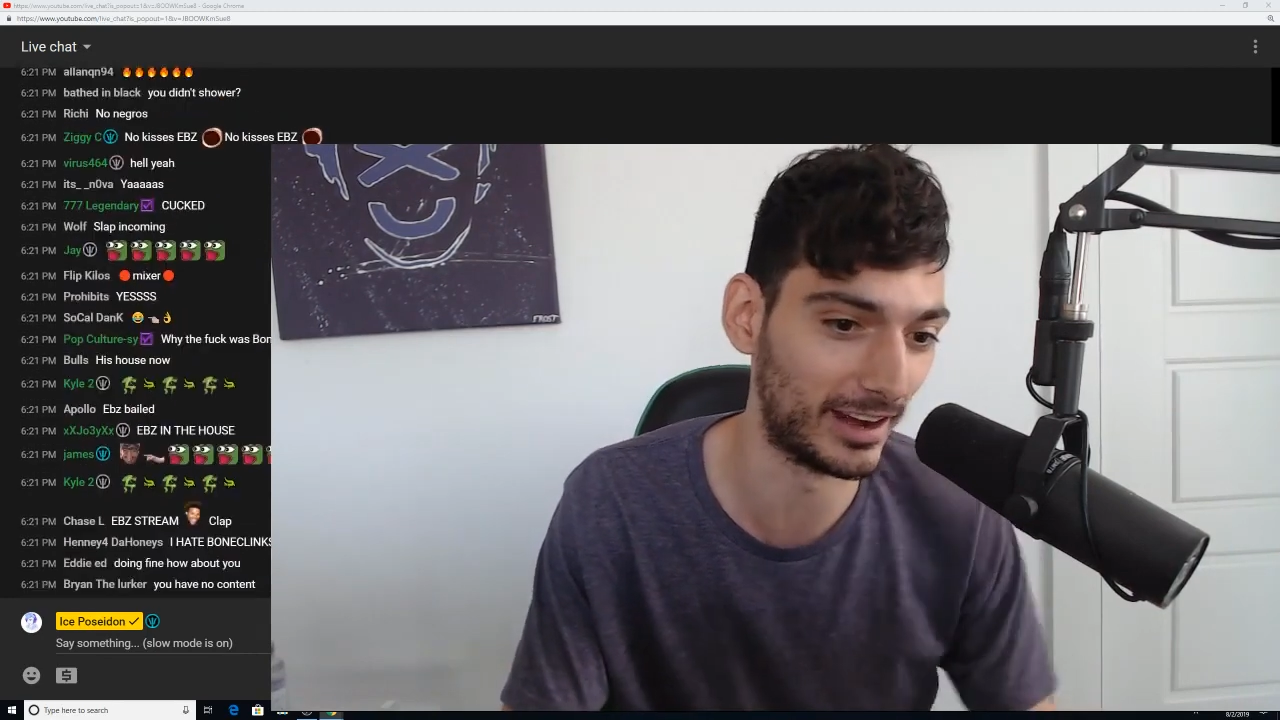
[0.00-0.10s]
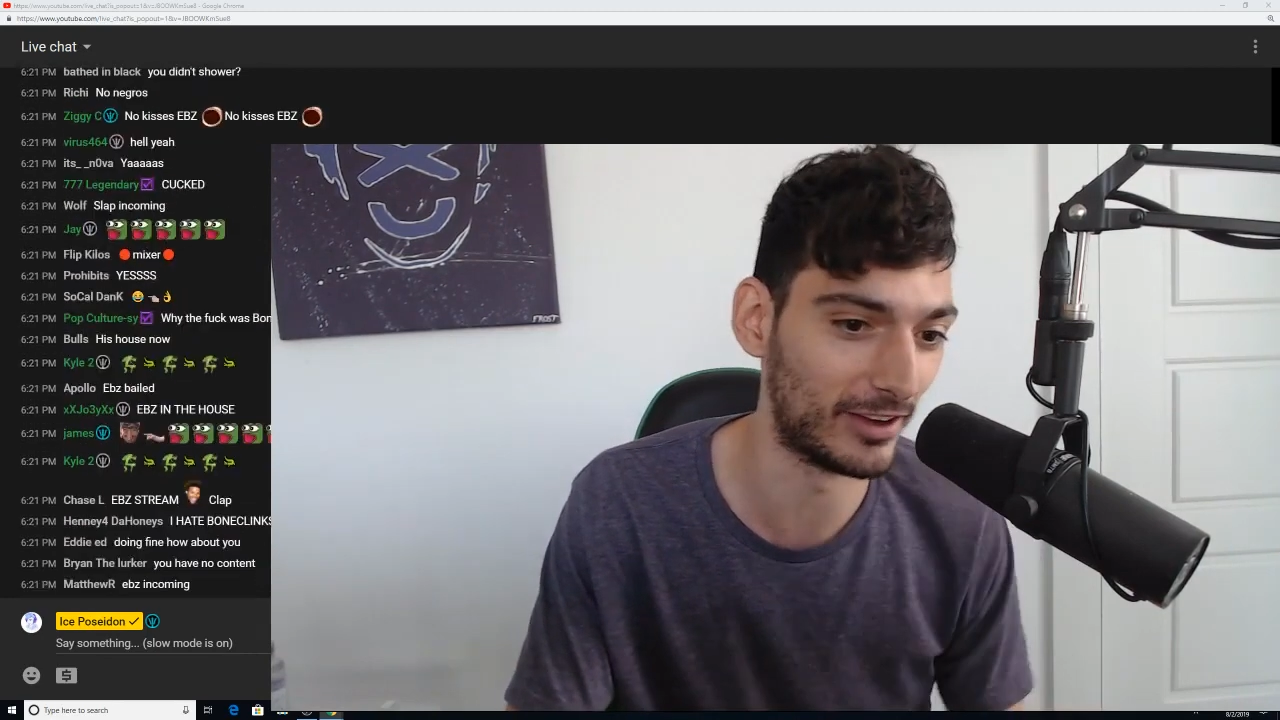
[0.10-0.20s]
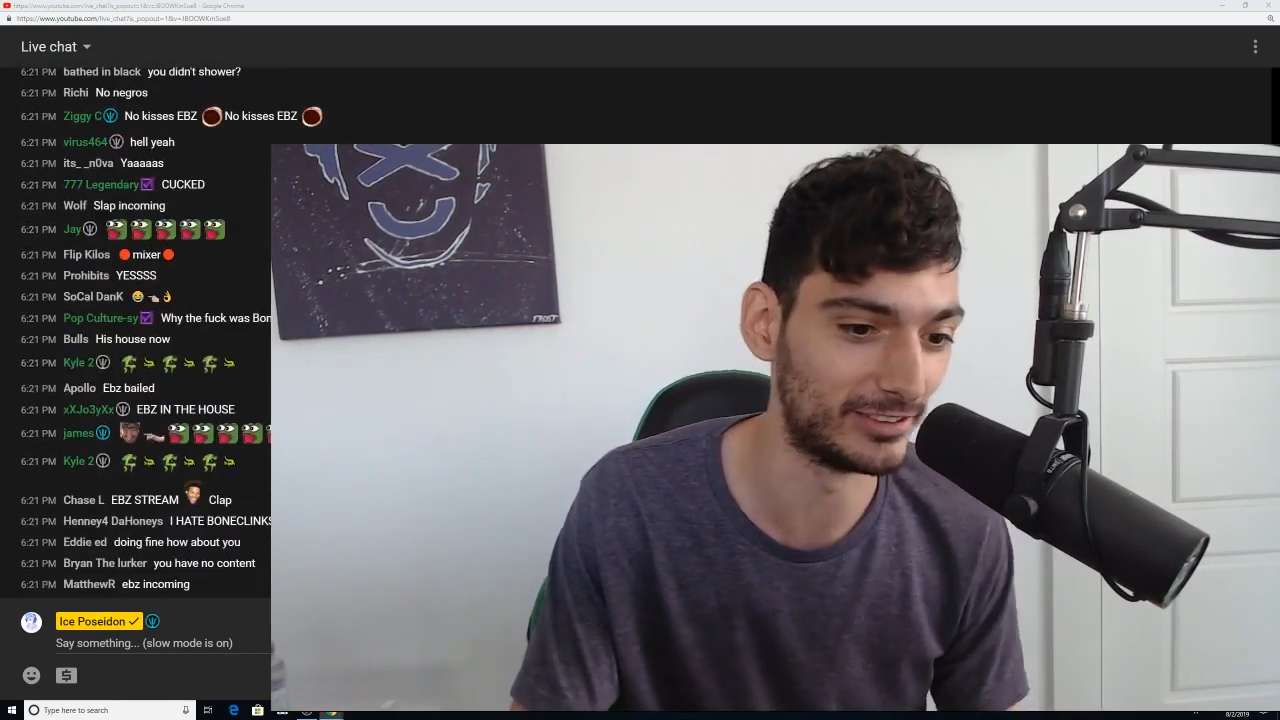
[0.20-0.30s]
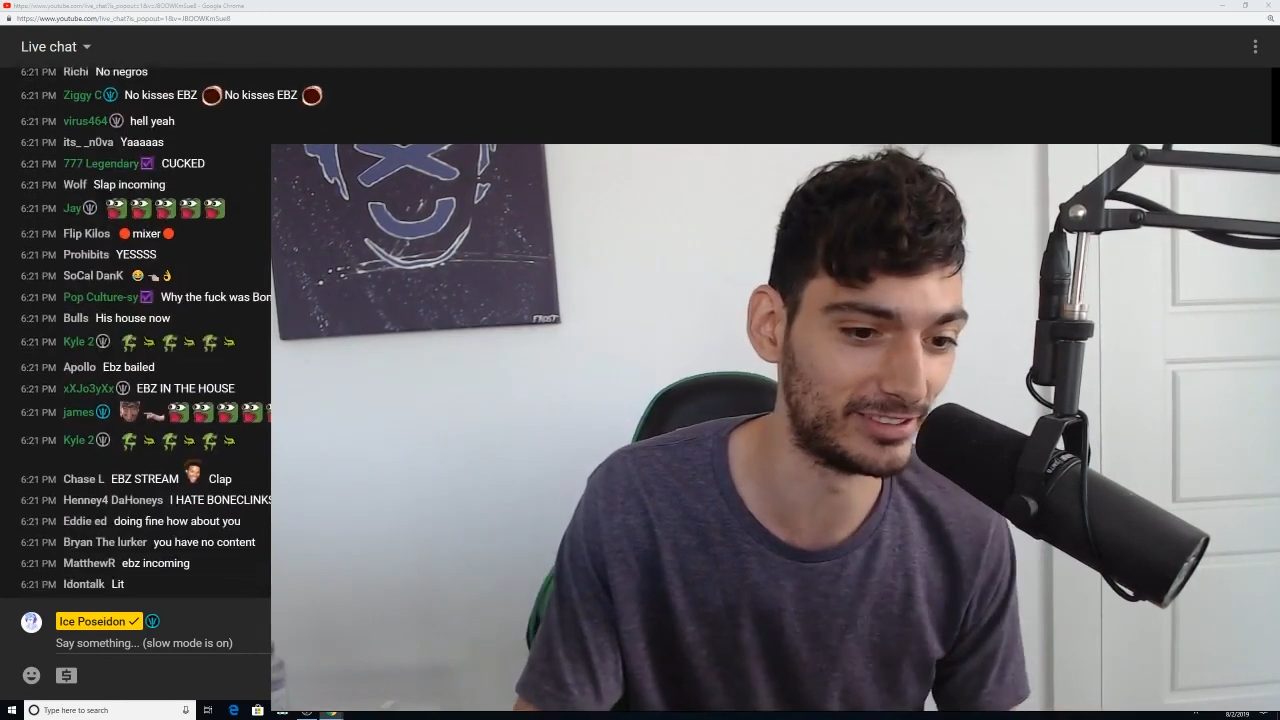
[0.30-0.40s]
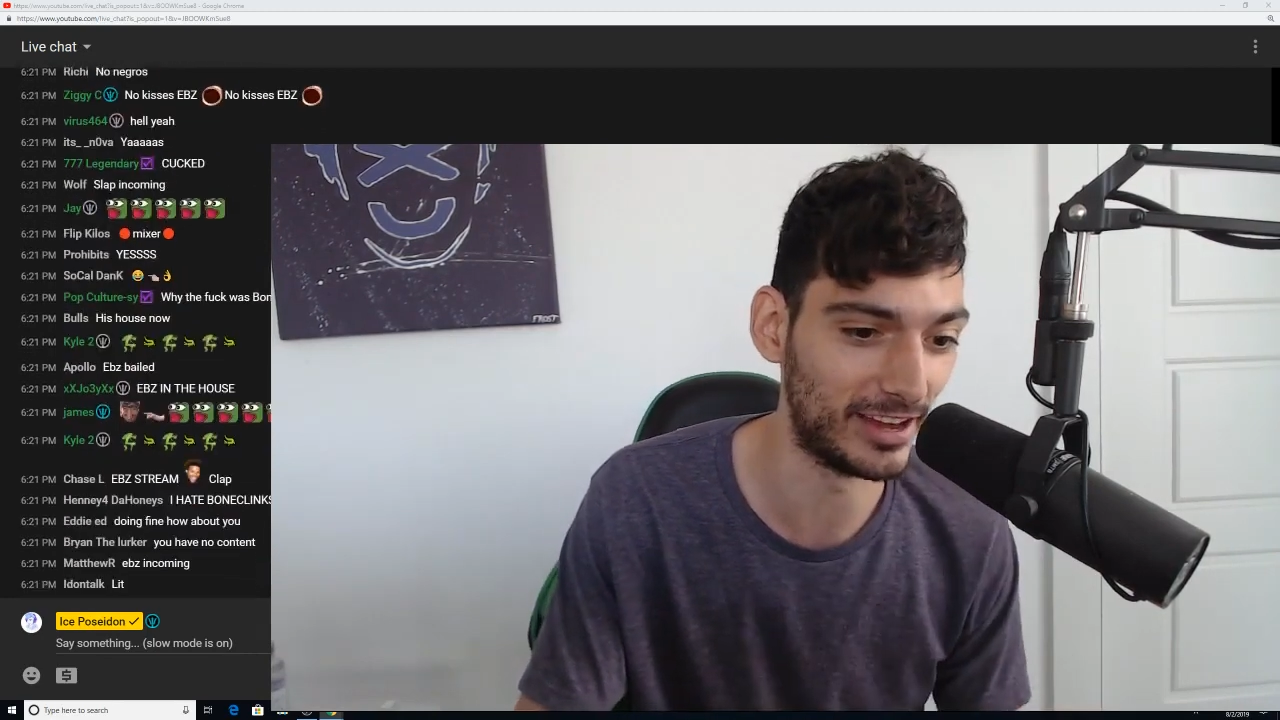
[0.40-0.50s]

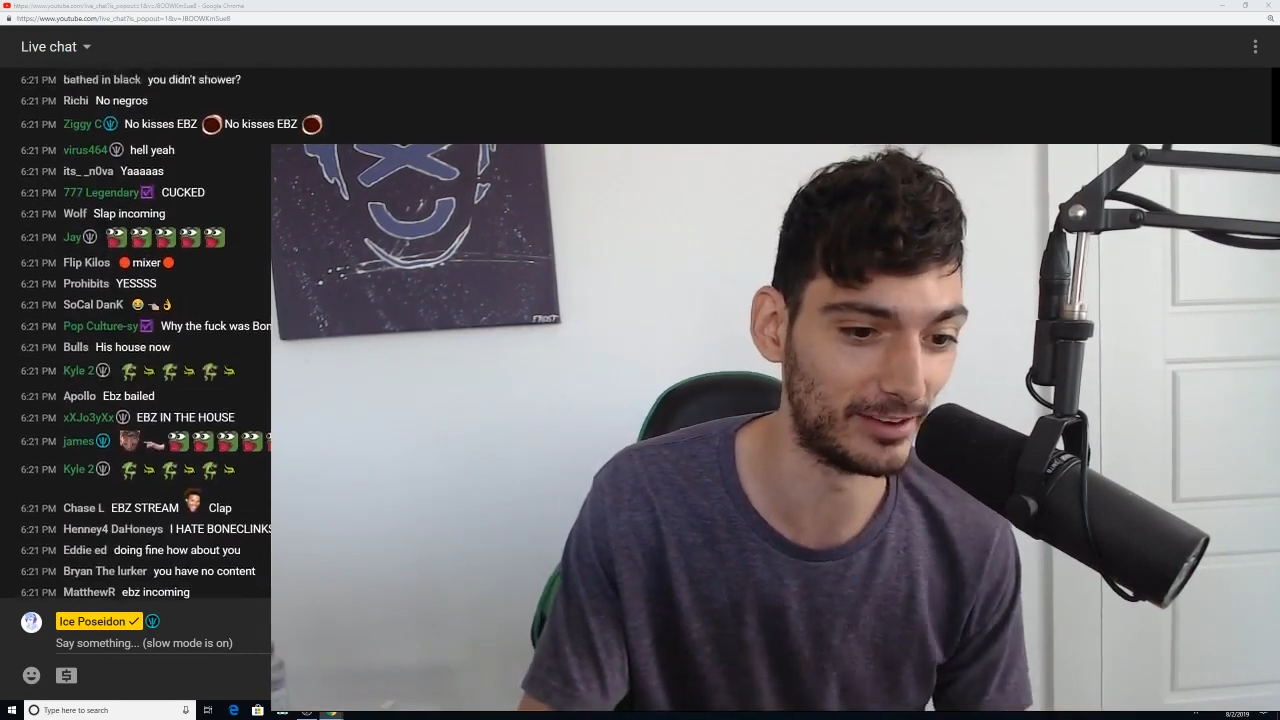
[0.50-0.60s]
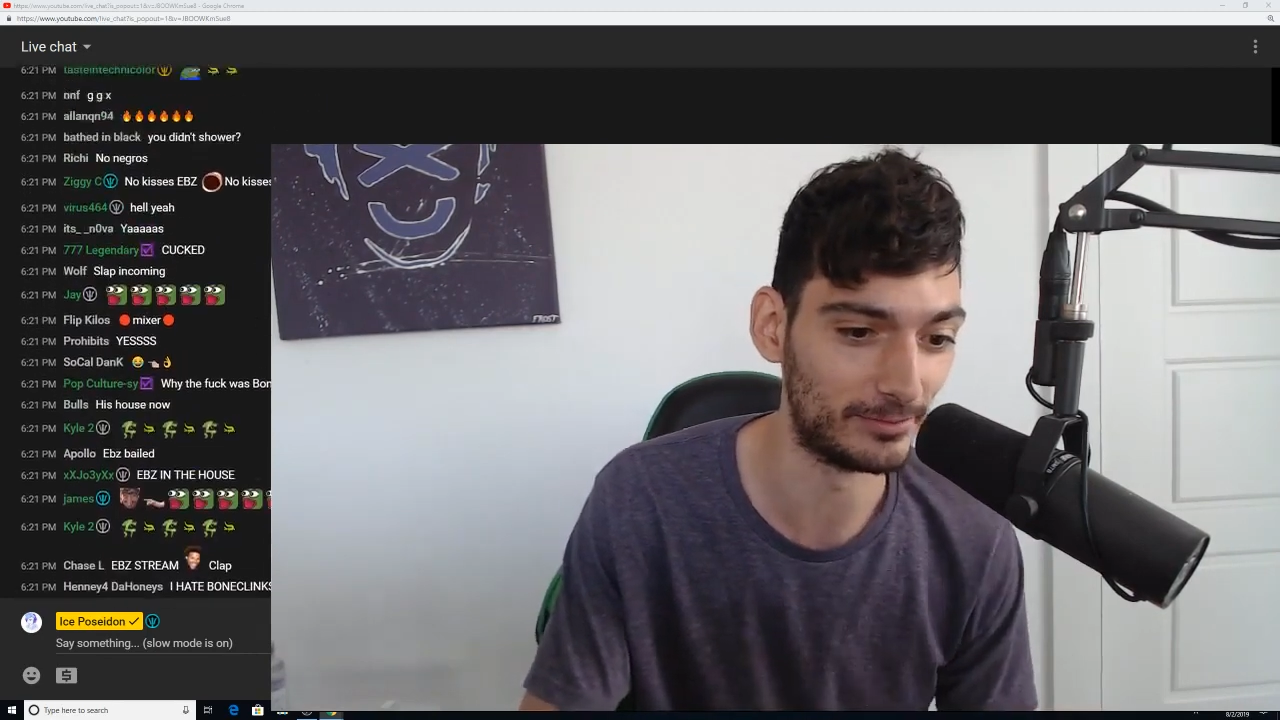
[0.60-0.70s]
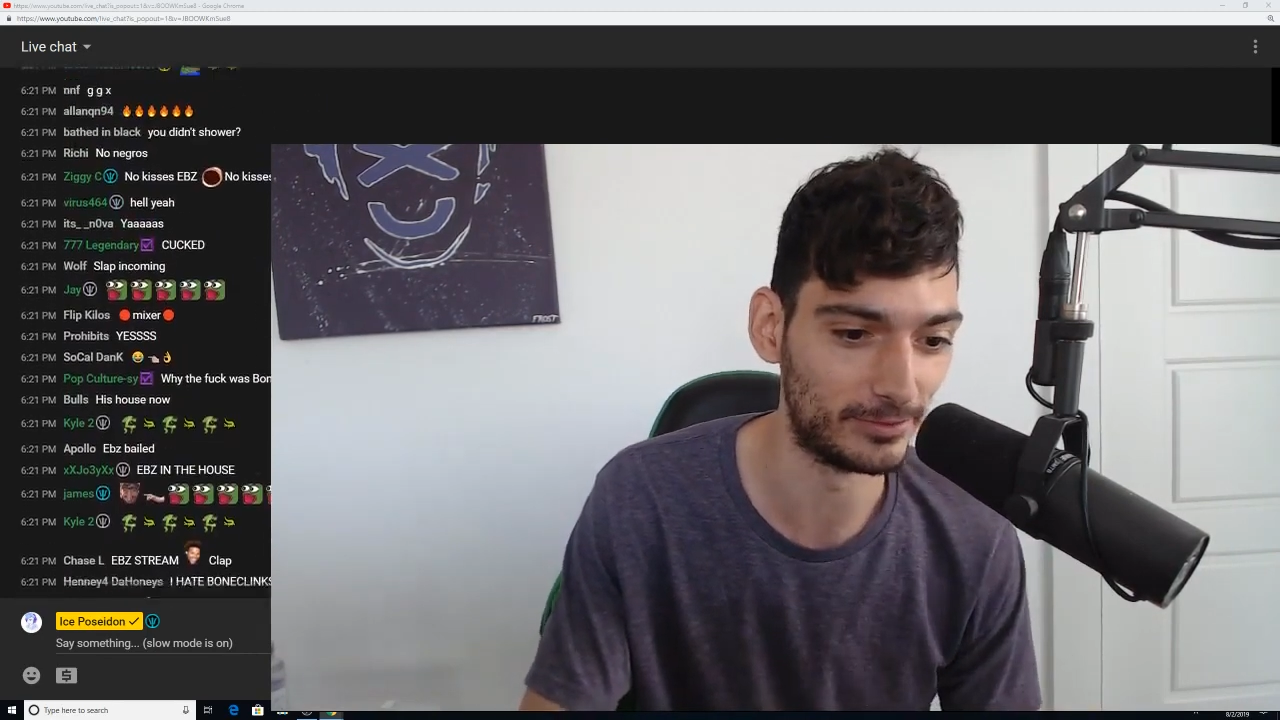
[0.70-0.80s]
out instead.